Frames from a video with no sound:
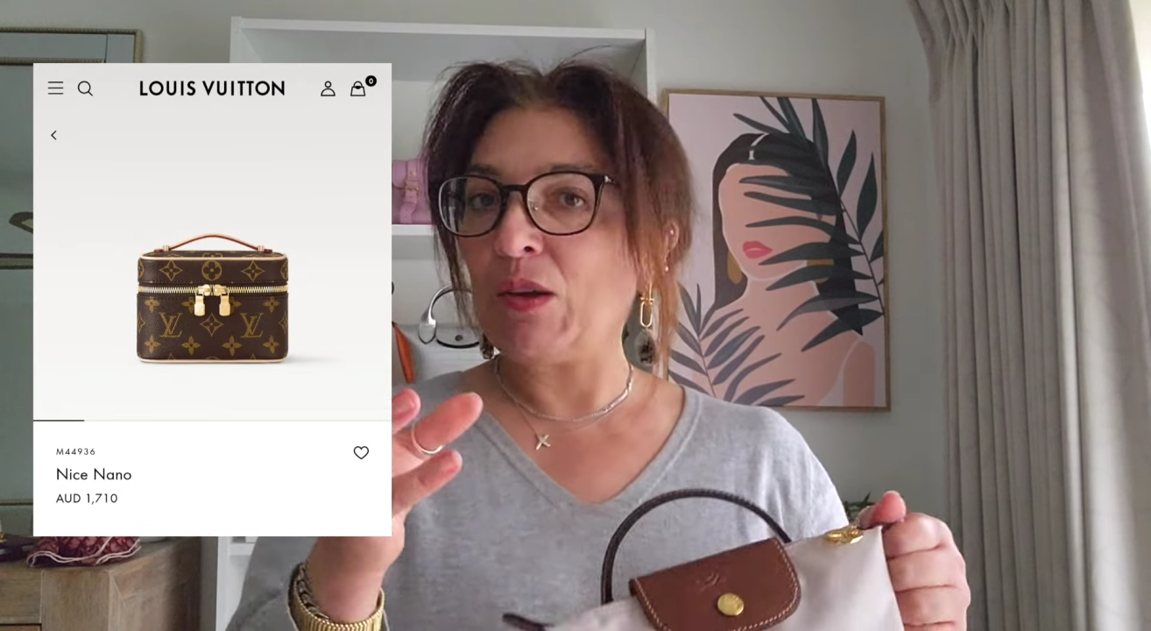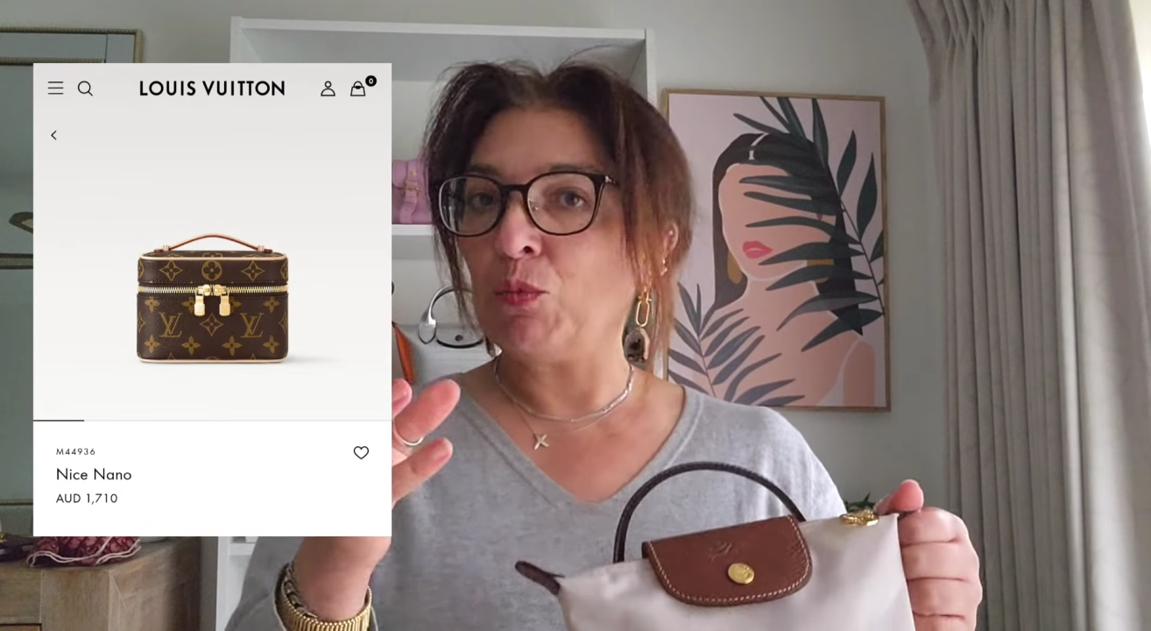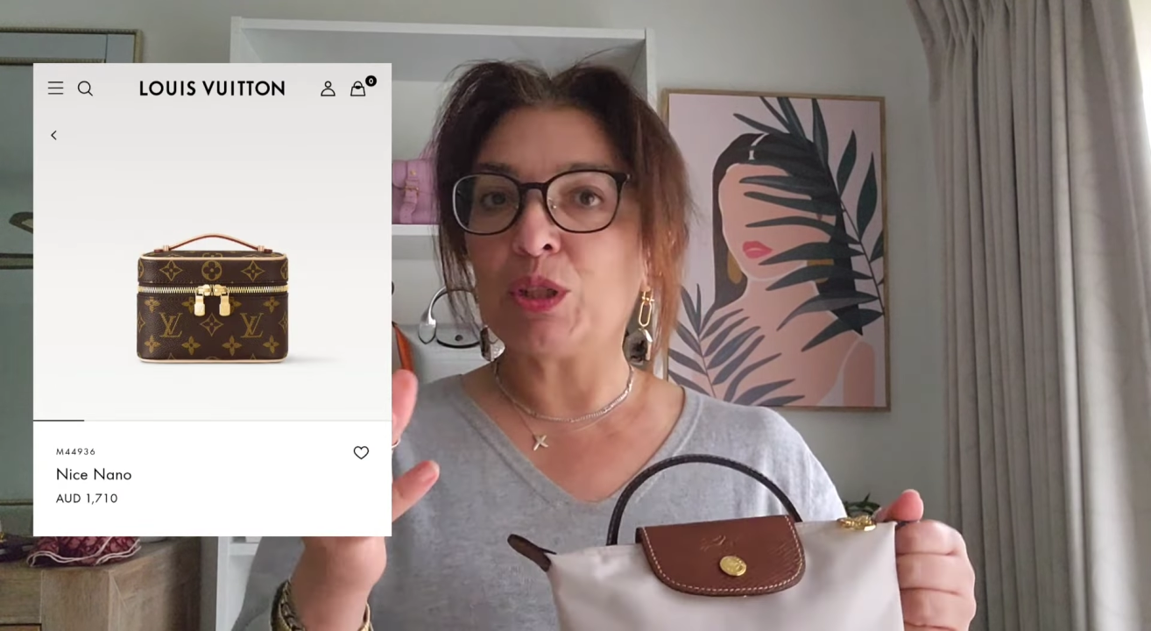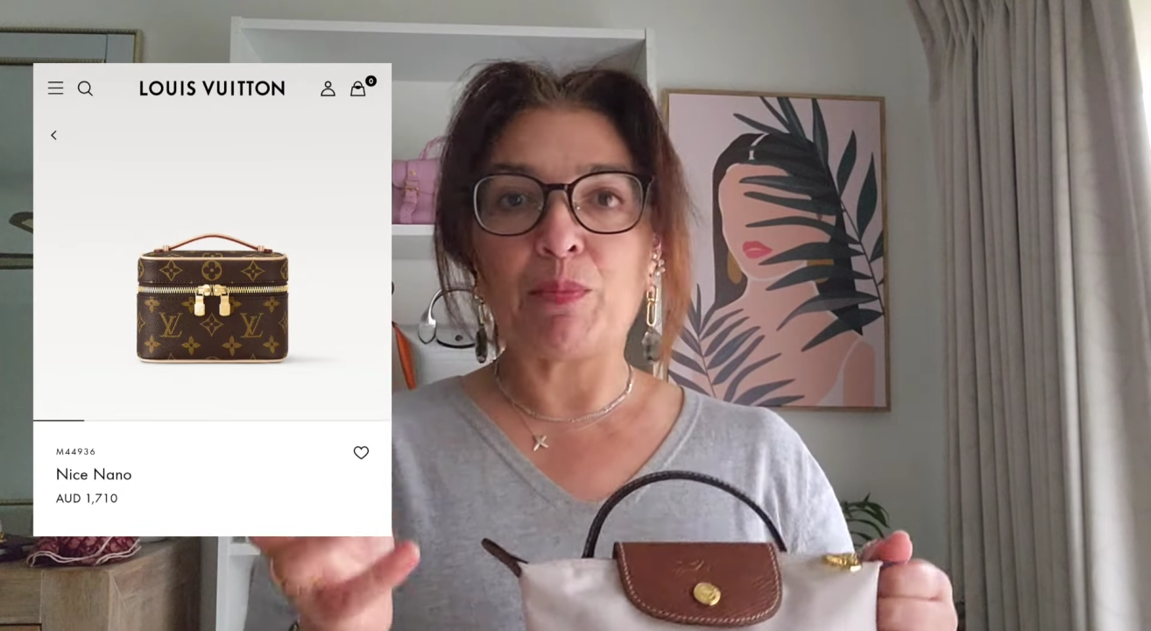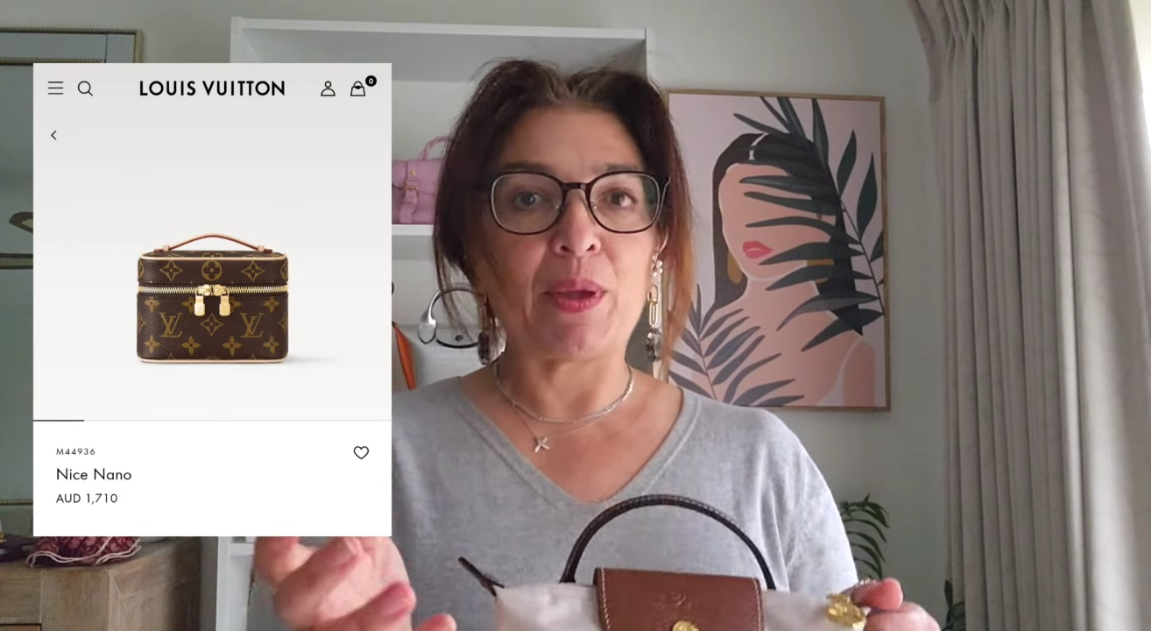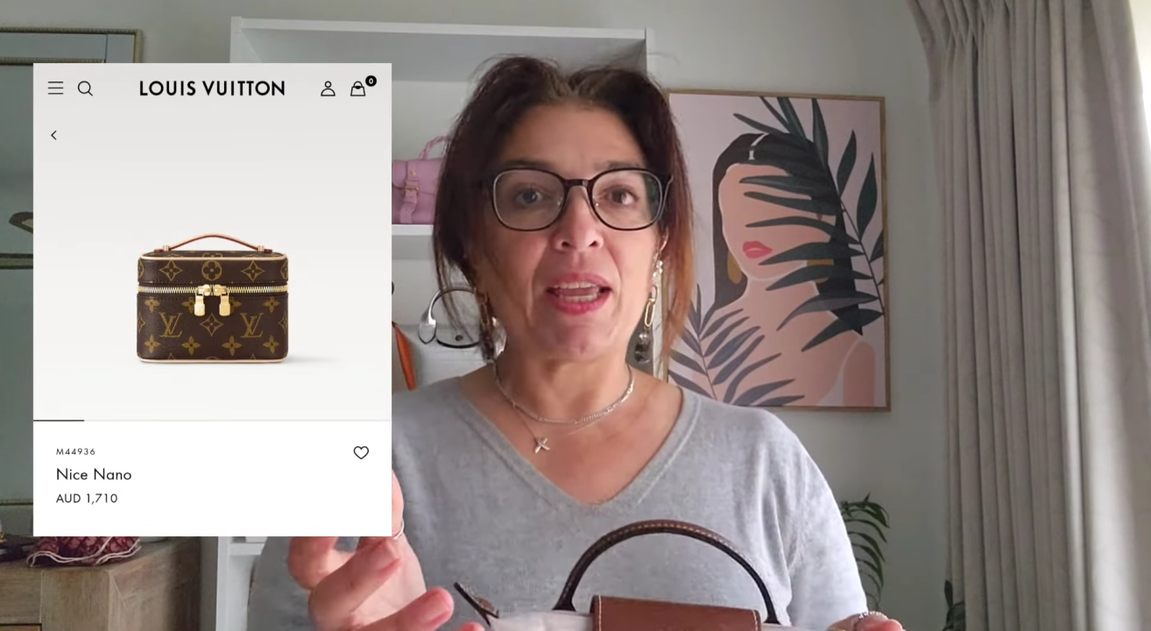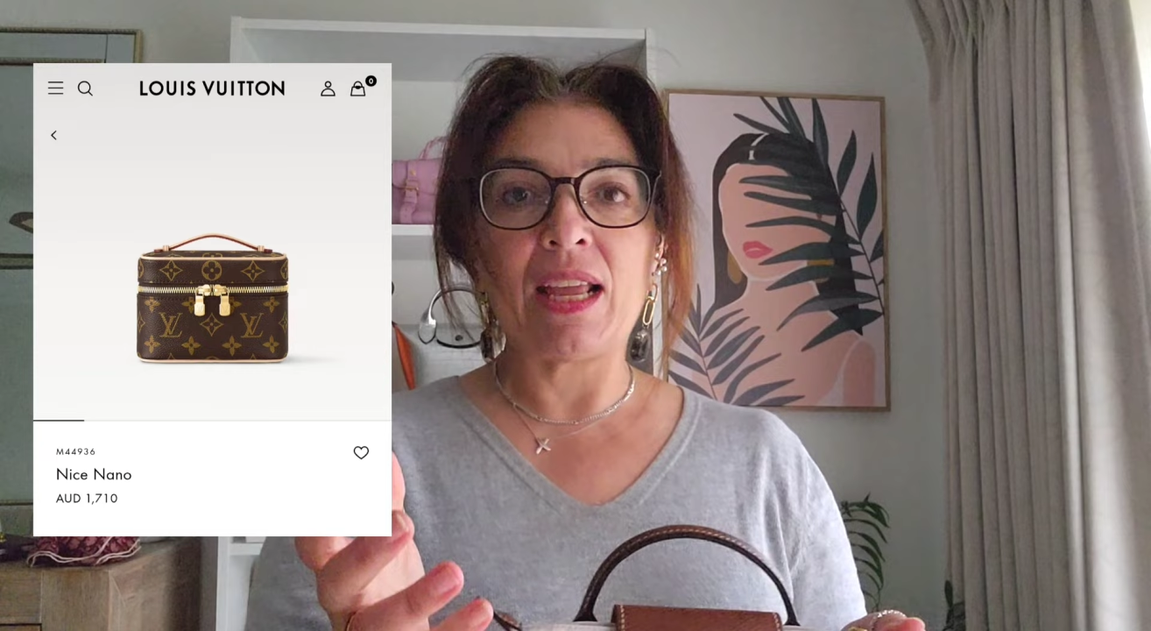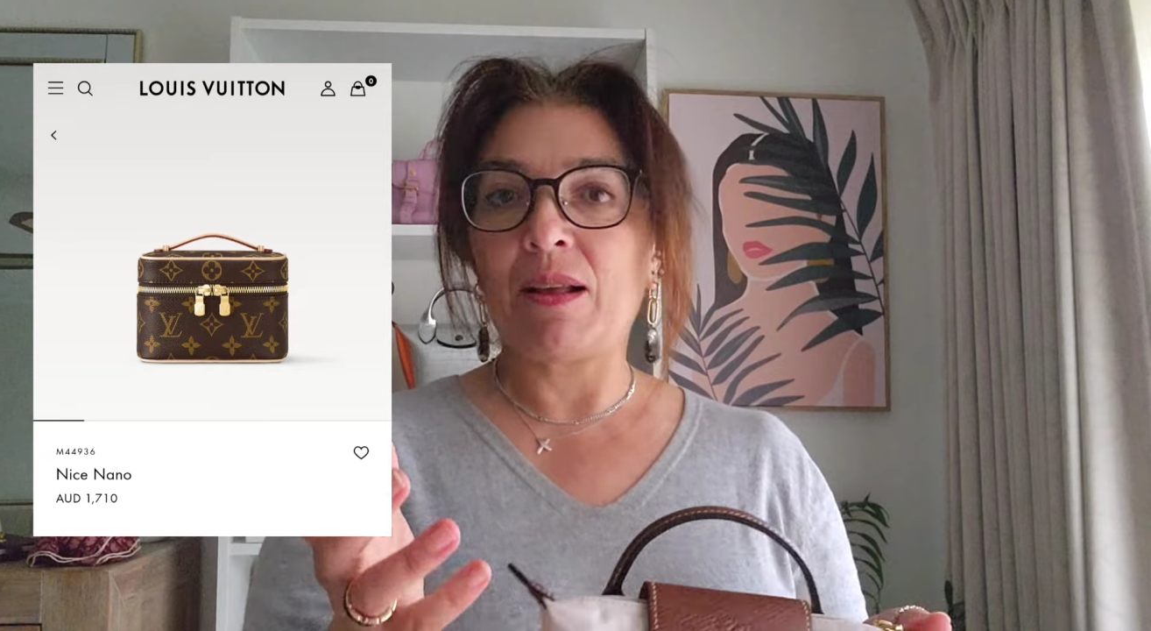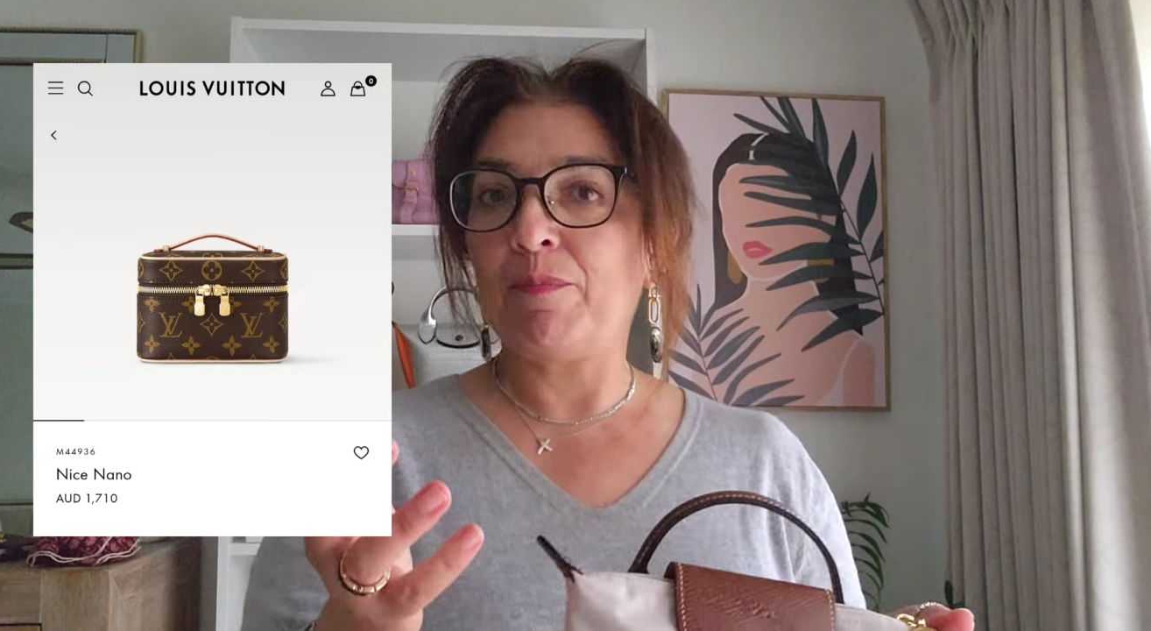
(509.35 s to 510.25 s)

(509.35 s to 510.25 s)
It would be